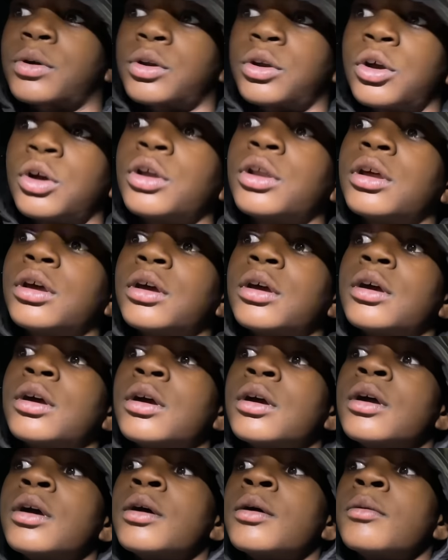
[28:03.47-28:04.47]
good.
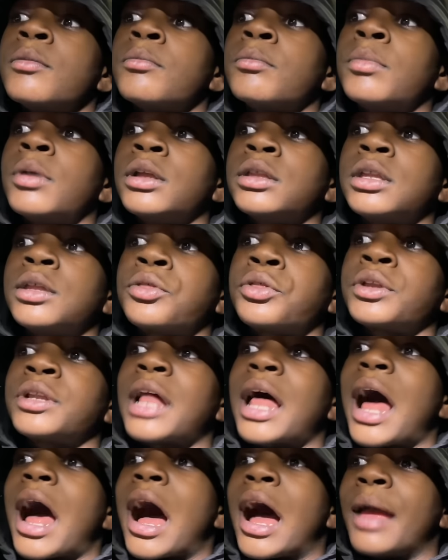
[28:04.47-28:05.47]
But the thing
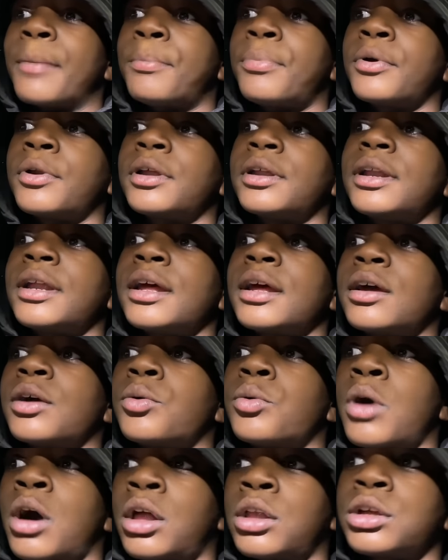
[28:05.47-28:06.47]
that I put in it a
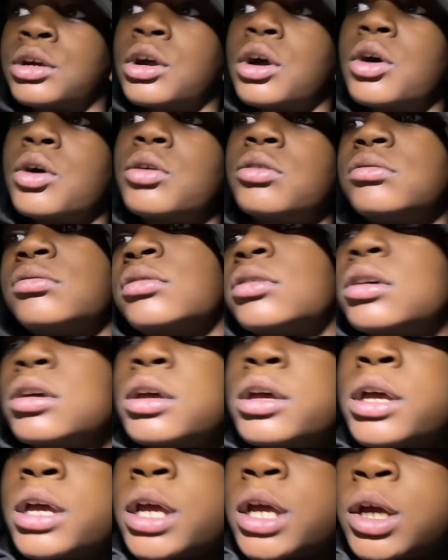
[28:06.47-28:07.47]
while ago,
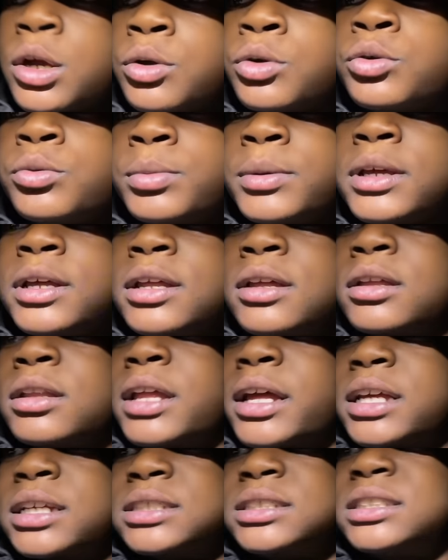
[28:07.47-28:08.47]
it would be
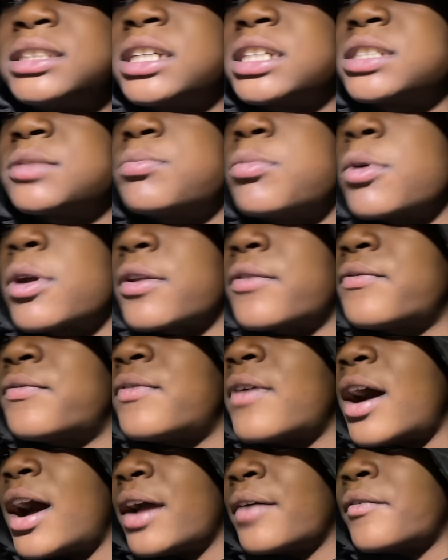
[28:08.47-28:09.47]
like a
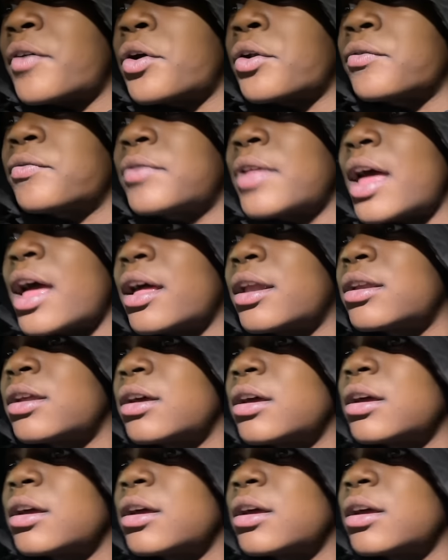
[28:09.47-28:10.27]
6.5 out of 10.